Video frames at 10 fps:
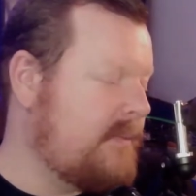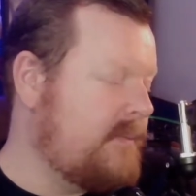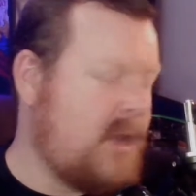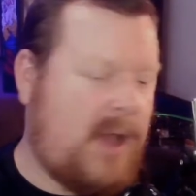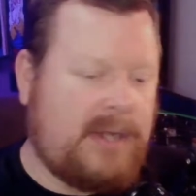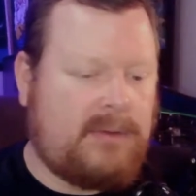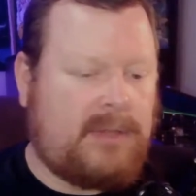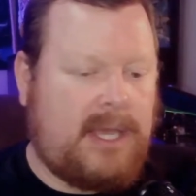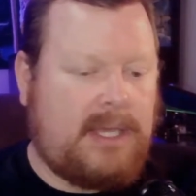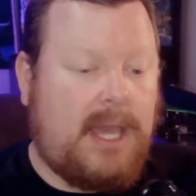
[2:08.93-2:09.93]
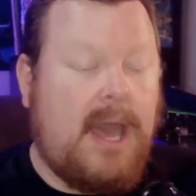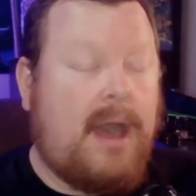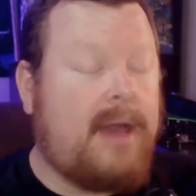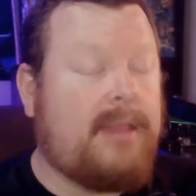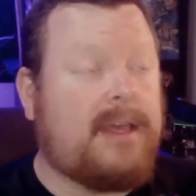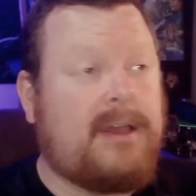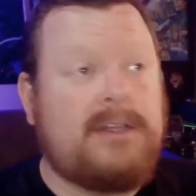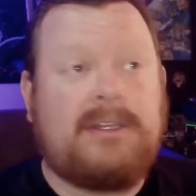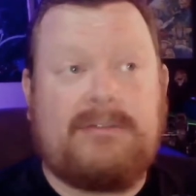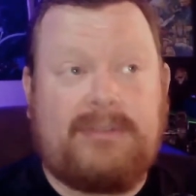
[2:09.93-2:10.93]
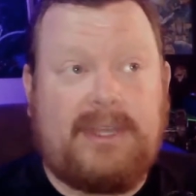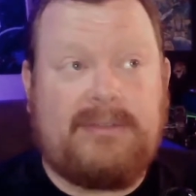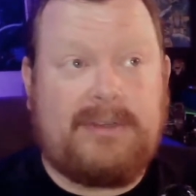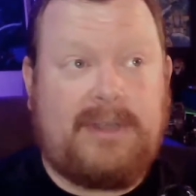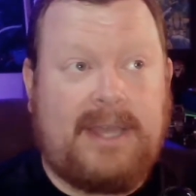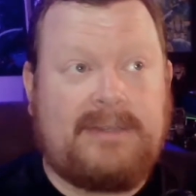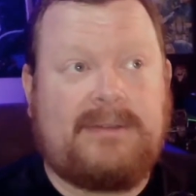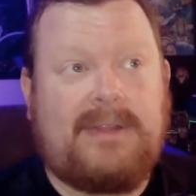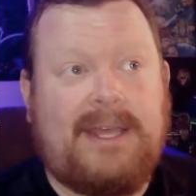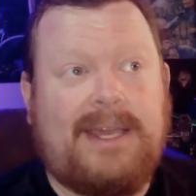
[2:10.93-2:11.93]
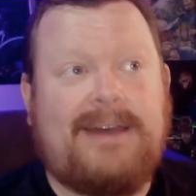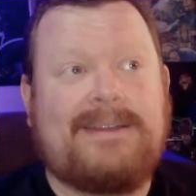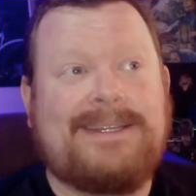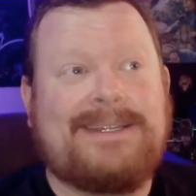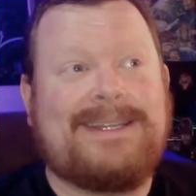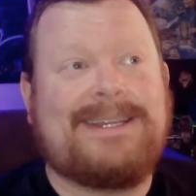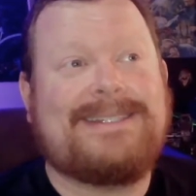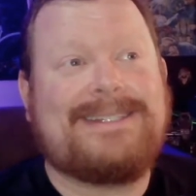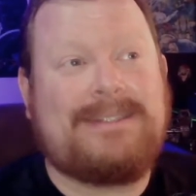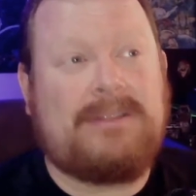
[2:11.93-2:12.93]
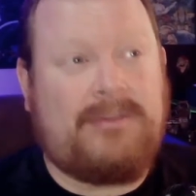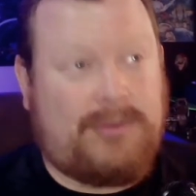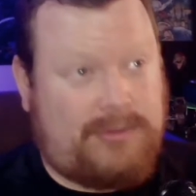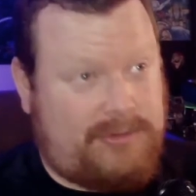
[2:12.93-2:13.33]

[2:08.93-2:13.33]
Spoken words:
No, I don't like. I like onion flavor. I don't like onion slivers.